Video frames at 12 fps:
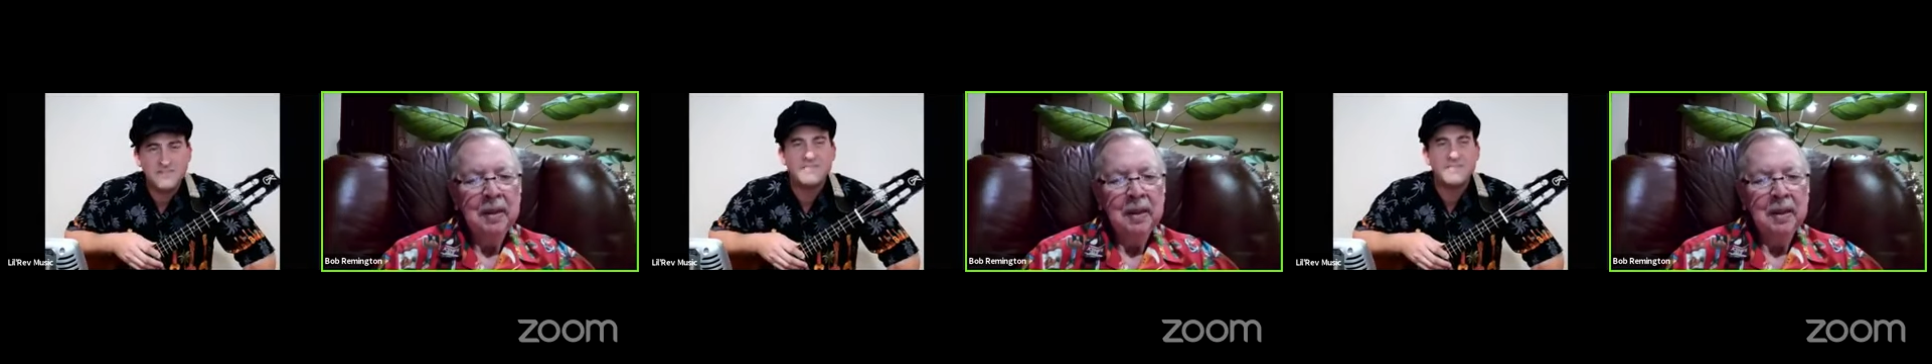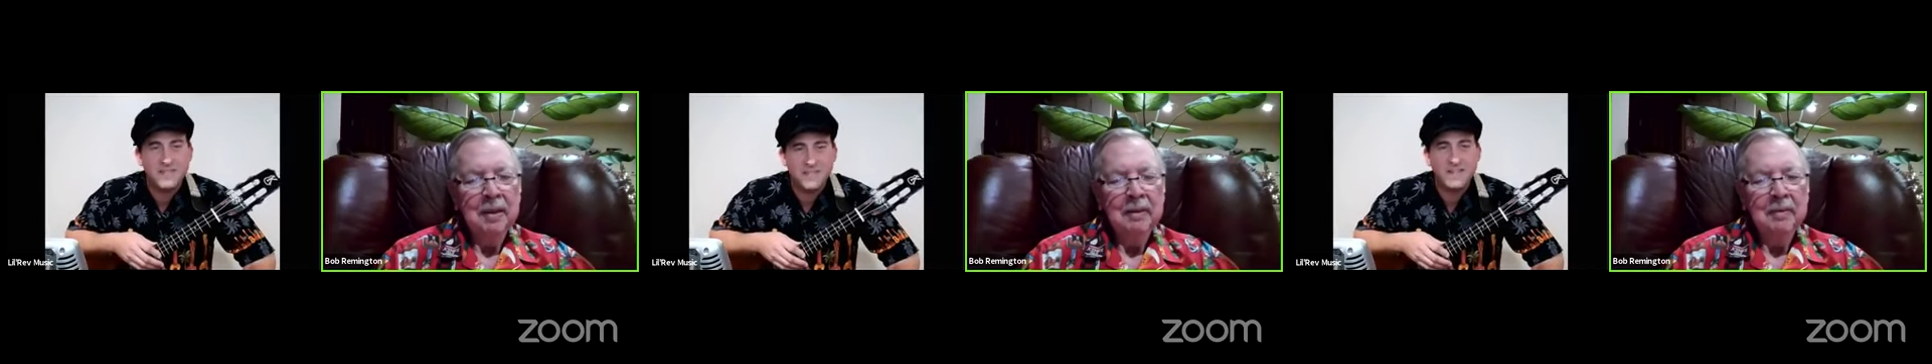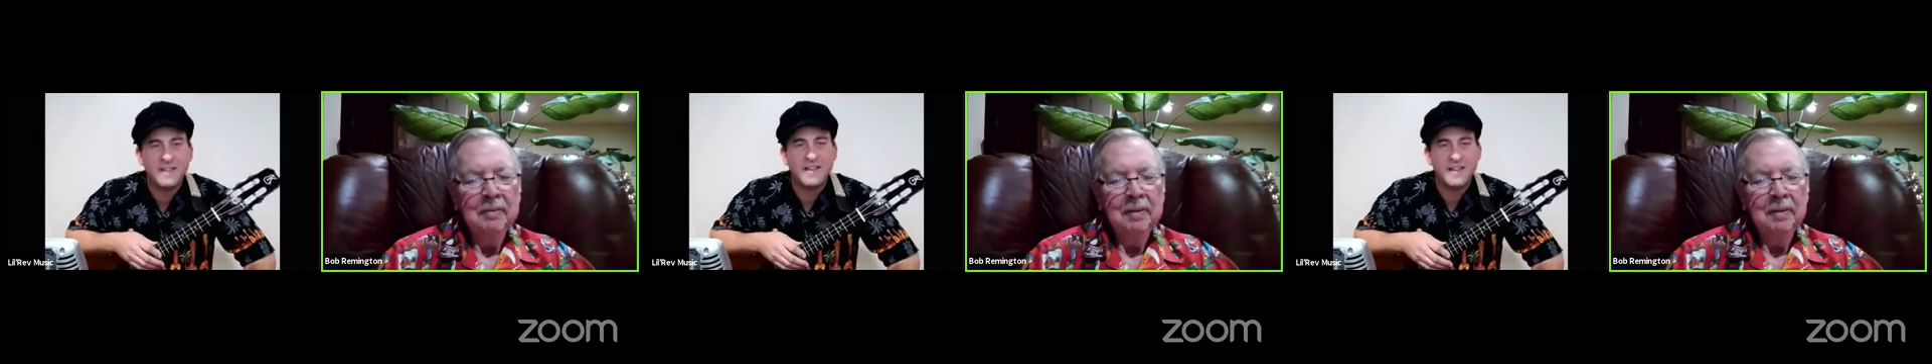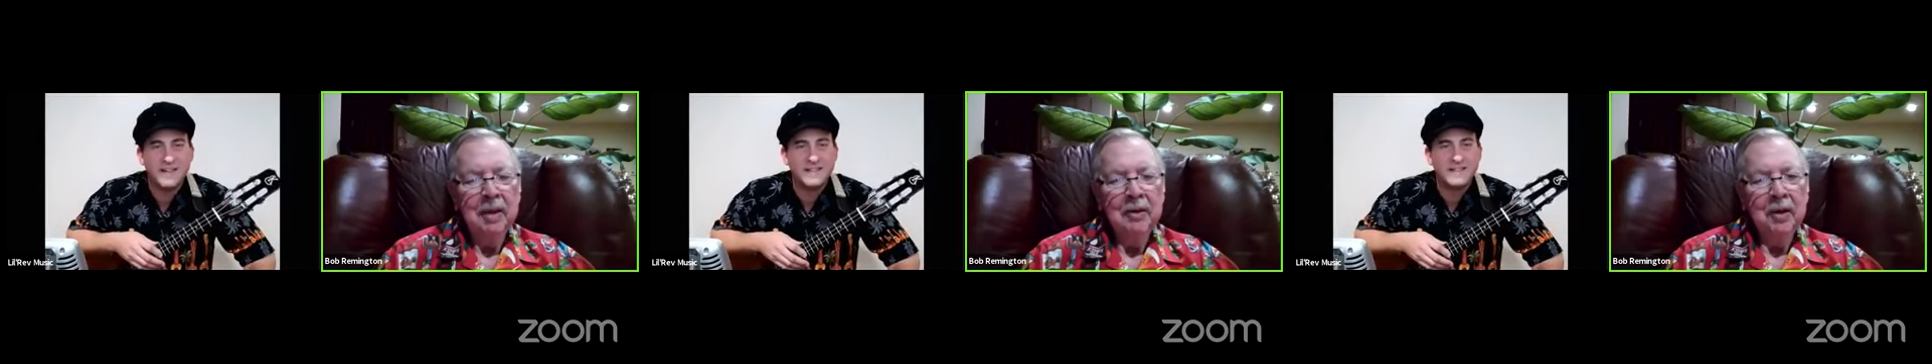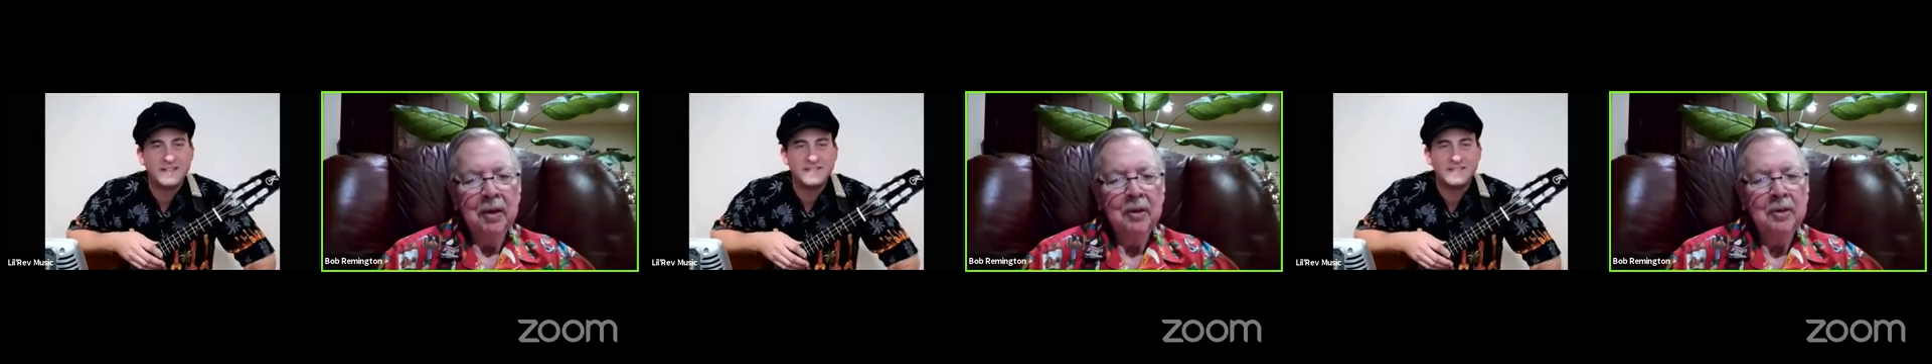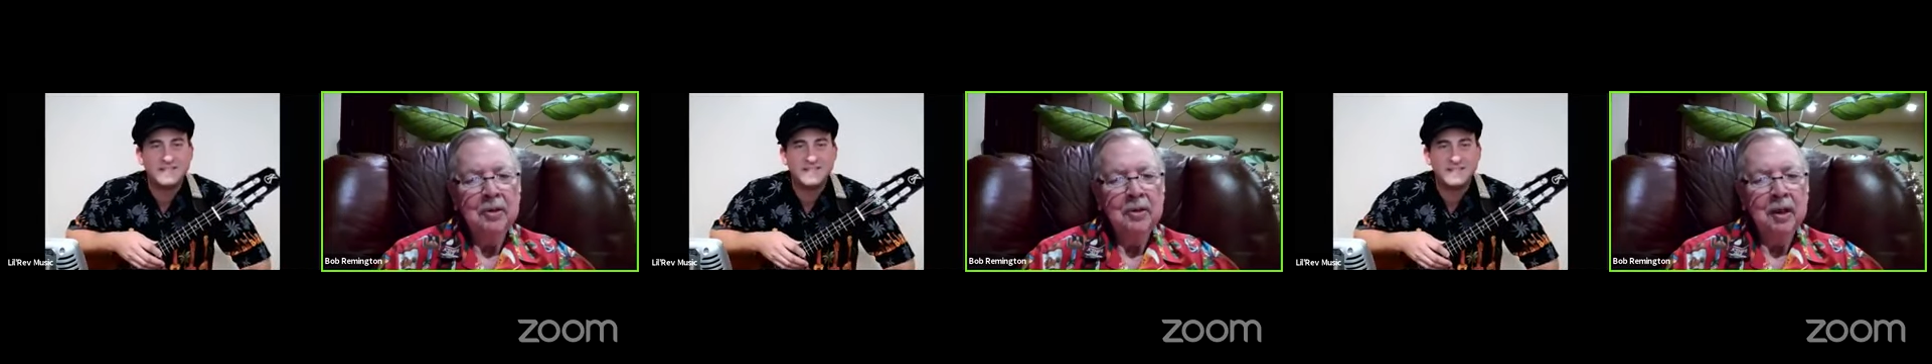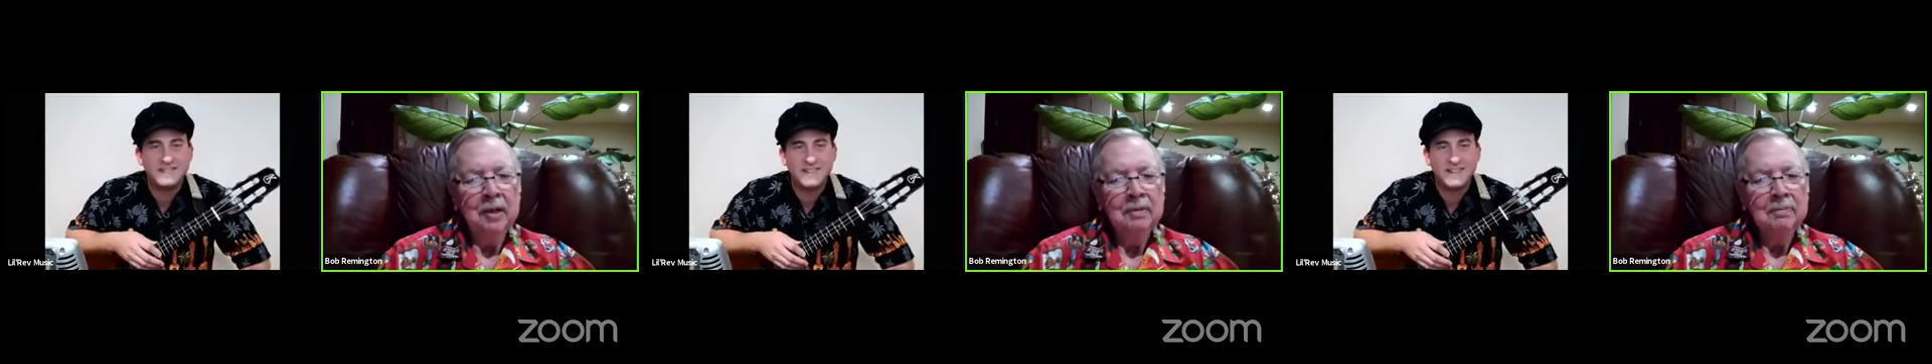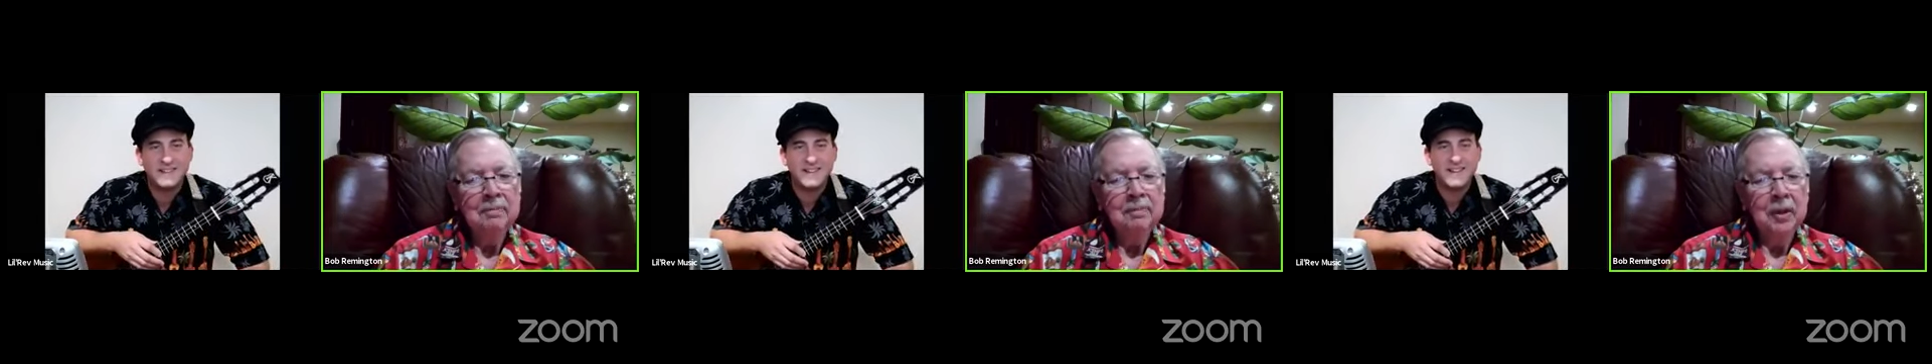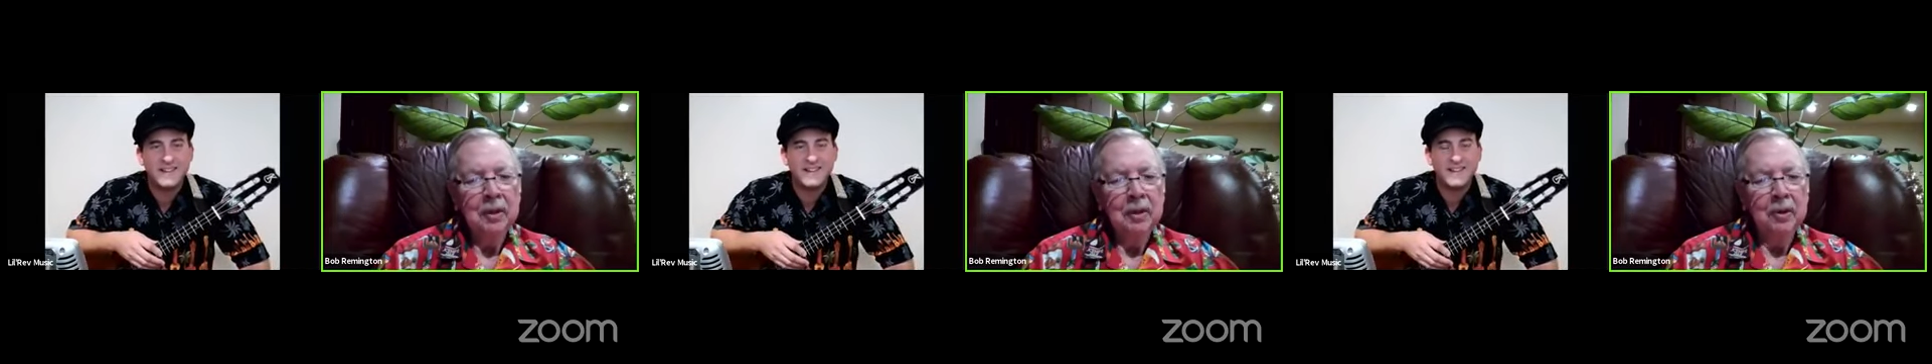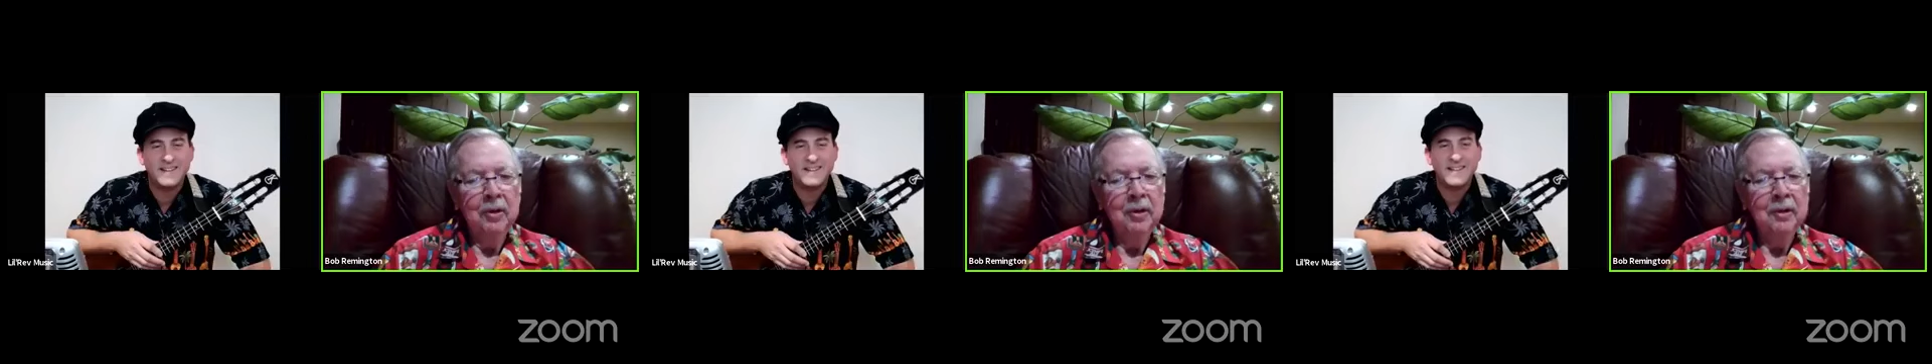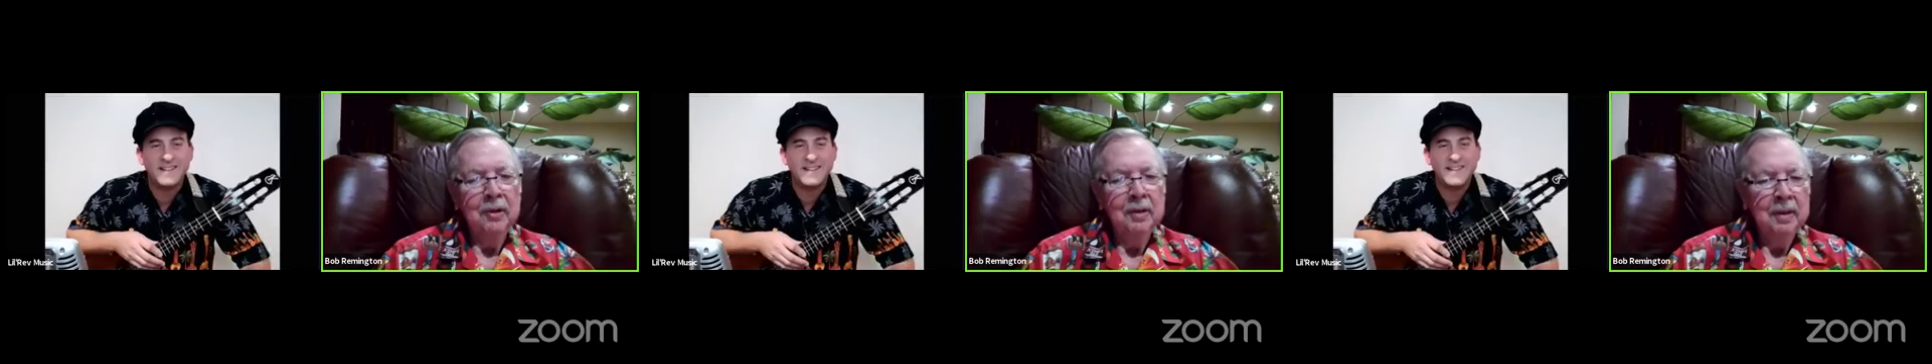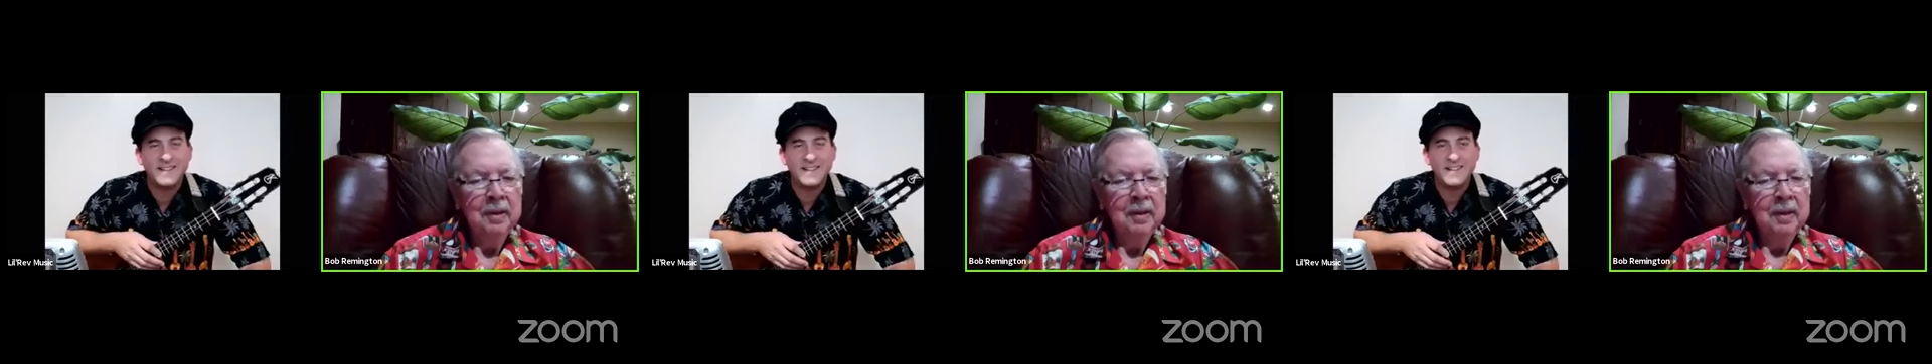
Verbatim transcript: uh, an architect, a lawyer,